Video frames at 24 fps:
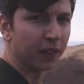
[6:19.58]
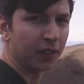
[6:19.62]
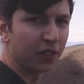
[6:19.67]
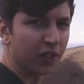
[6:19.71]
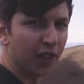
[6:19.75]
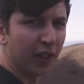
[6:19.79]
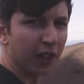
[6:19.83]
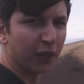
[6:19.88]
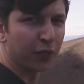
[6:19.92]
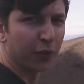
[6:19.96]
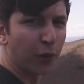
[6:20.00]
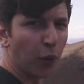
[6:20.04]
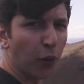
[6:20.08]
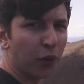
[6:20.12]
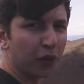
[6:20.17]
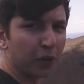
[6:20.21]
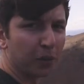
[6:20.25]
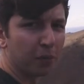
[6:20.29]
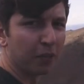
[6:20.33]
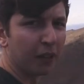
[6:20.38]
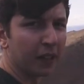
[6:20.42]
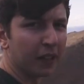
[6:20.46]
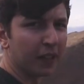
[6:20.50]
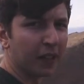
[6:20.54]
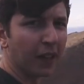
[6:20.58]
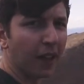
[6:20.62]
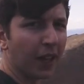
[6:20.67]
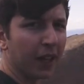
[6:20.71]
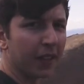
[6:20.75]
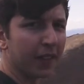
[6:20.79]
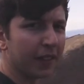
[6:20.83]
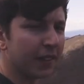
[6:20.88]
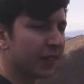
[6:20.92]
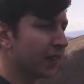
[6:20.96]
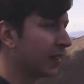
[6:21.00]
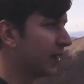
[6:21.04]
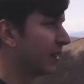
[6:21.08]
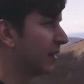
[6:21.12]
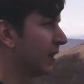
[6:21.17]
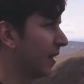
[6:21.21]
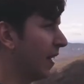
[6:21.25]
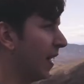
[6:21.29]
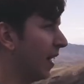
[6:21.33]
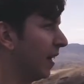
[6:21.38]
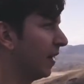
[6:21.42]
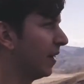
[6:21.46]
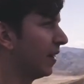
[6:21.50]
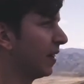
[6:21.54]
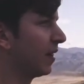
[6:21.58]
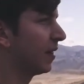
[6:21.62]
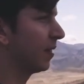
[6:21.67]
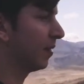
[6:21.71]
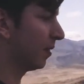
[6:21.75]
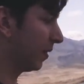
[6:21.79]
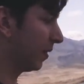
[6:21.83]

The GH4 is pretty light, and